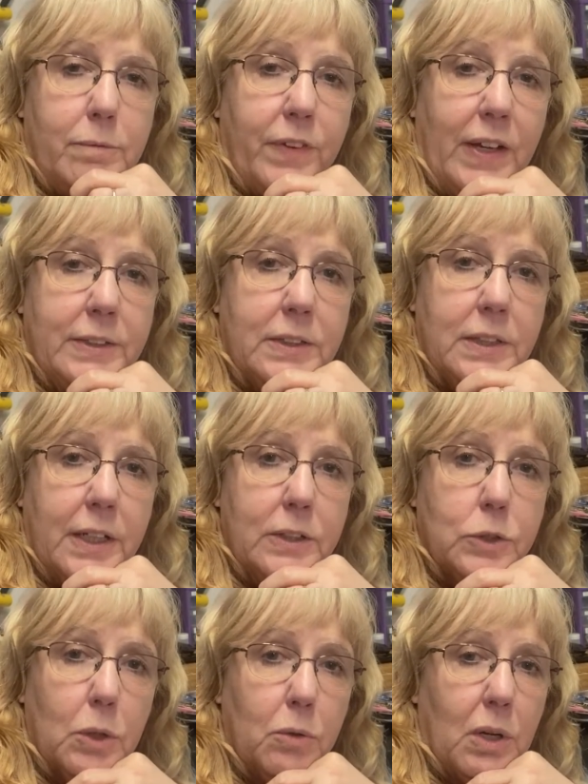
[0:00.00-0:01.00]
vests to
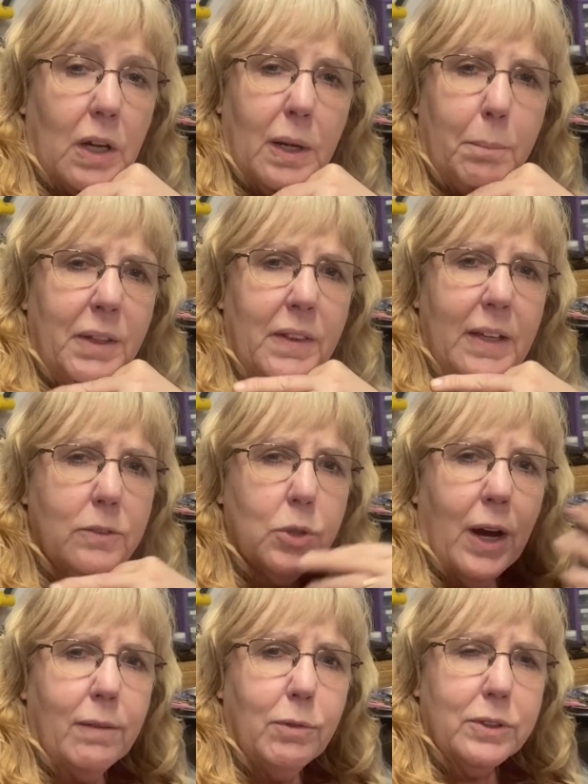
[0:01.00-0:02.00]
get sewed on. I mean, they
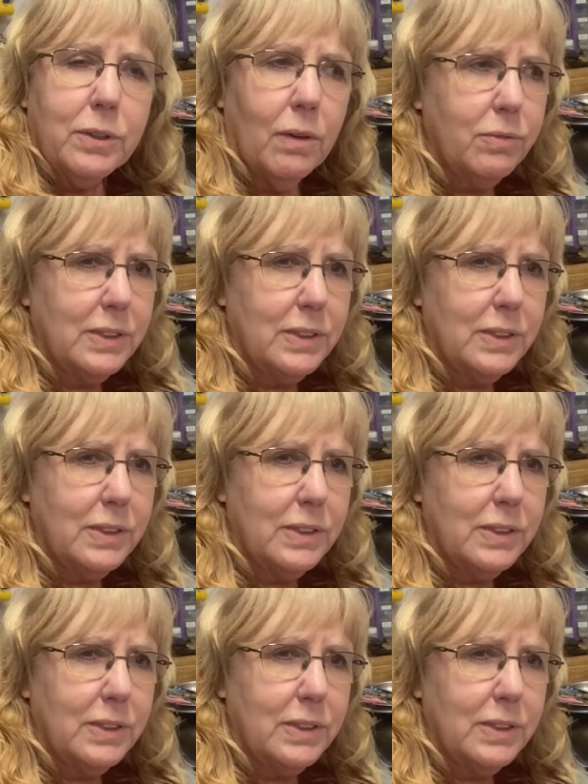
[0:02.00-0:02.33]
travel.